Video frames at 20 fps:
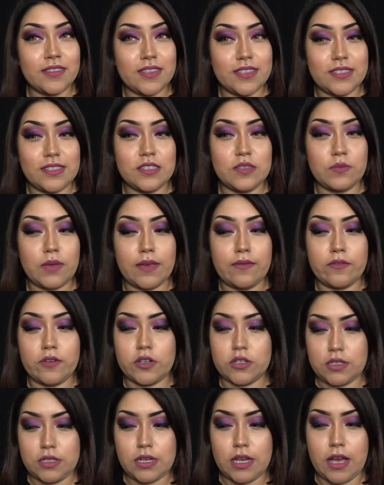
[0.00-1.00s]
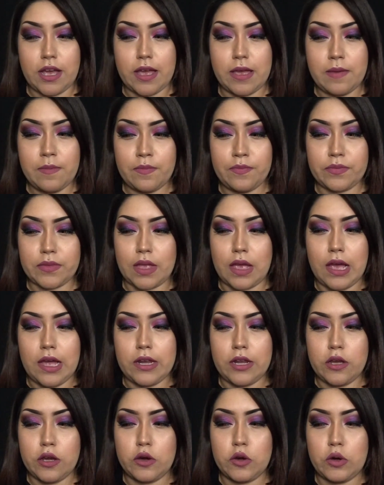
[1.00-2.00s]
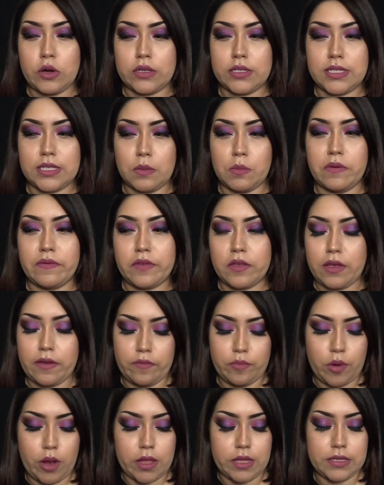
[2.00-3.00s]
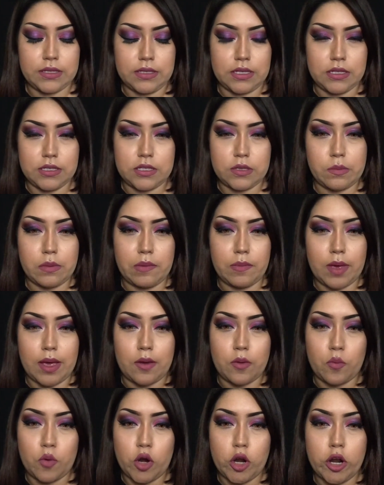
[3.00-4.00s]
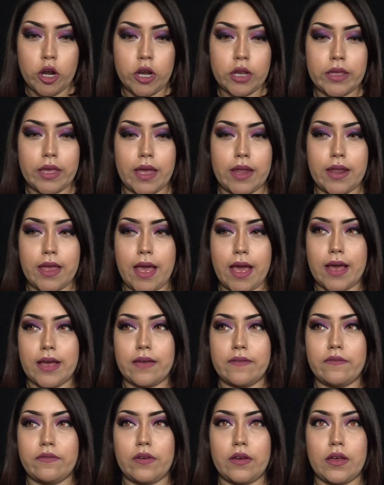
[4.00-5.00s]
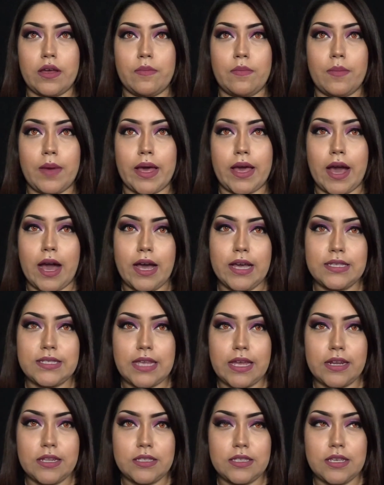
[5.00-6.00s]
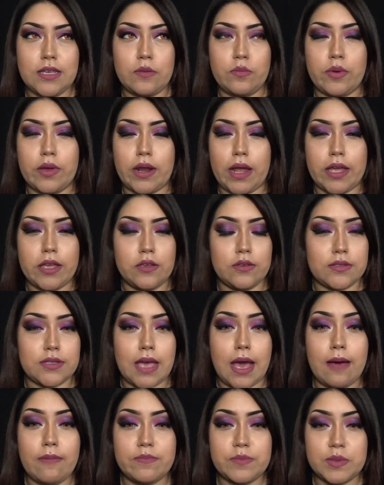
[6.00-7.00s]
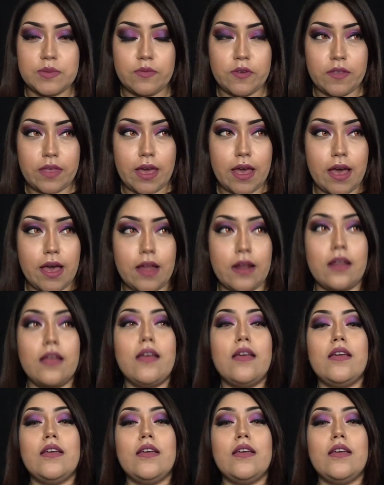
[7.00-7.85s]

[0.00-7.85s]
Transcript: This is my first time. I know some of you have probably seen some of my work and have my eyes edited, but I use apps for that.